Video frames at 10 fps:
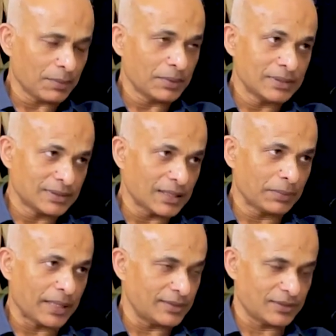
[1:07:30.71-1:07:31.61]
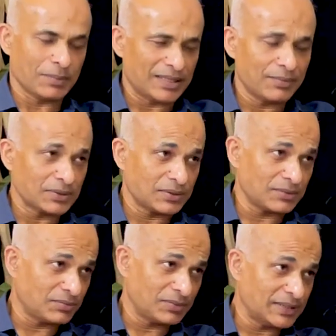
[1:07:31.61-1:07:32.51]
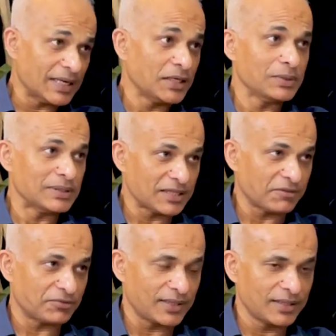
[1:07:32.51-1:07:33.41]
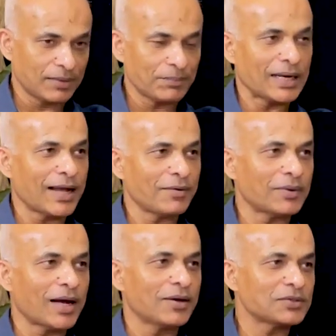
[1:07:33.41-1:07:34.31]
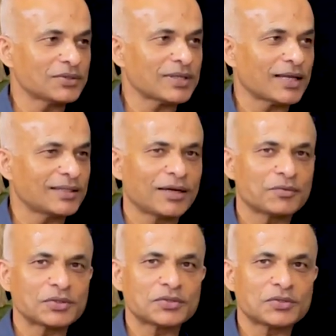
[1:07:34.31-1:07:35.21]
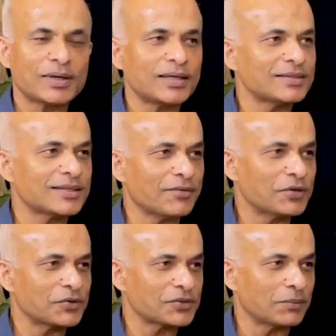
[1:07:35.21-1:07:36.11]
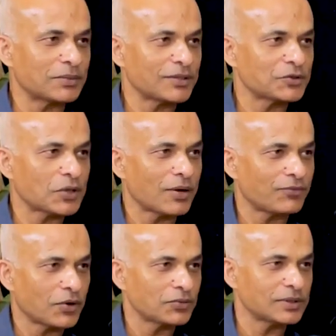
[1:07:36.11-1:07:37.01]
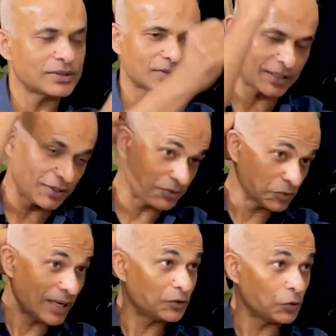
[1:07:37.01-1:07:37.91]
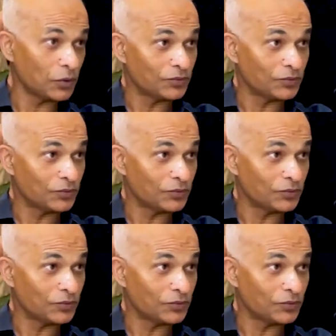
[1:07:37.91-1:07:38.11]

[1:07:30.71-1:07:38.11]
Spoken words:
In some case. I mean, there was genuine suffering. But I think I was 27 or something. So I found this kind of... So I told